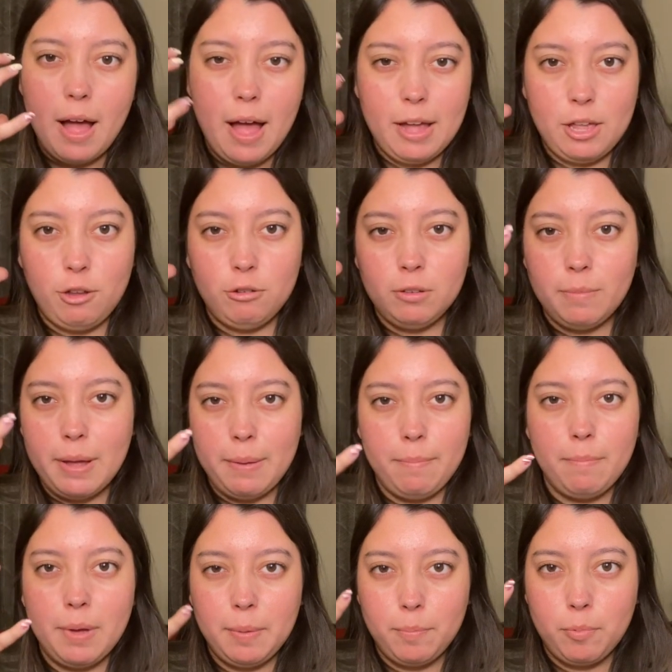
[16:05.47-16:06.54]
use my
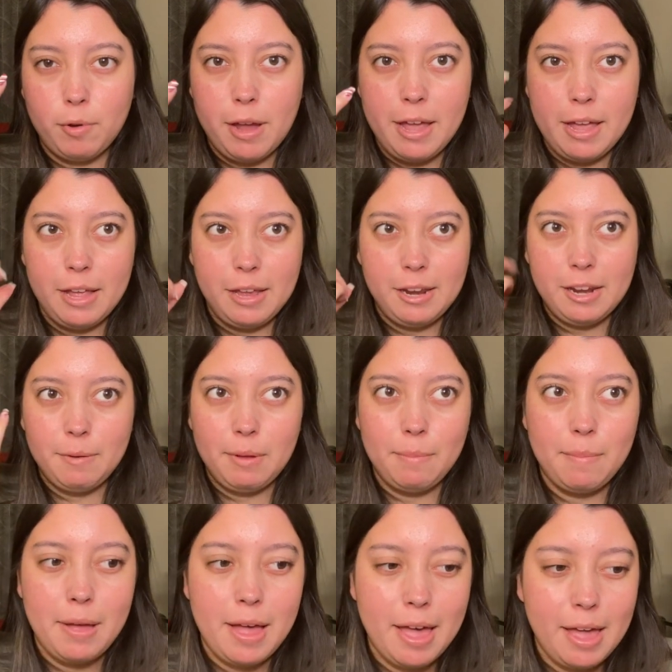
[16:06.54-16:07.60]
brain and my
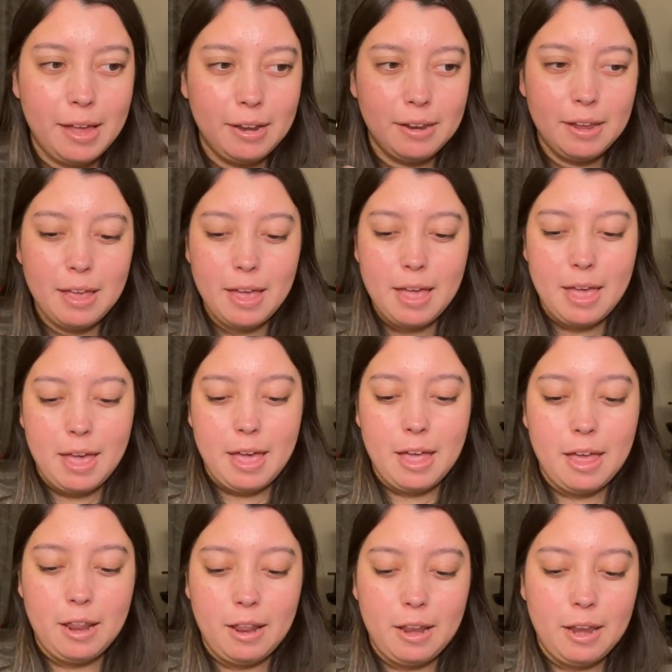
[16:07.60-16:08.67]
mind,
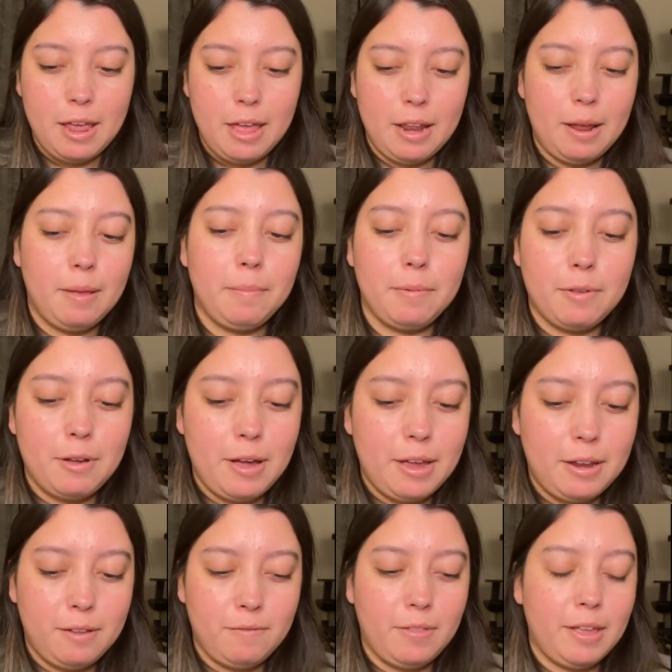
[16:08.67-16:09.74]
and I
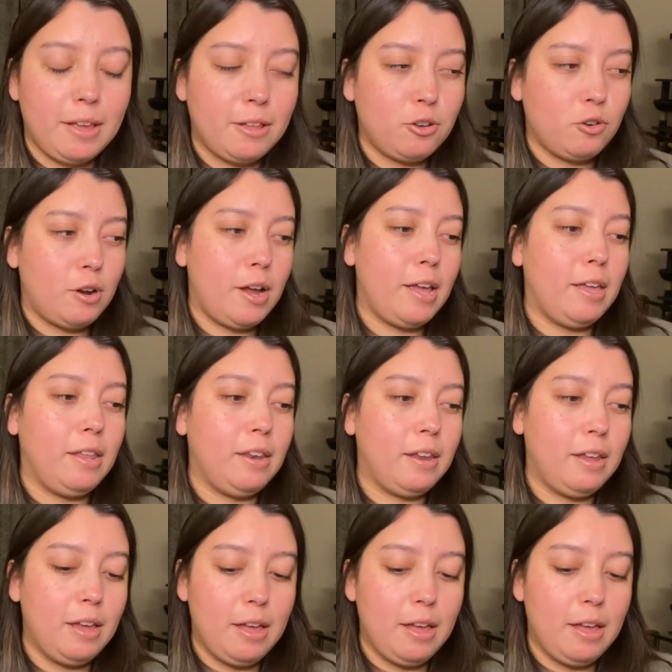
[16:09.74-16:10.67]
kind of like try and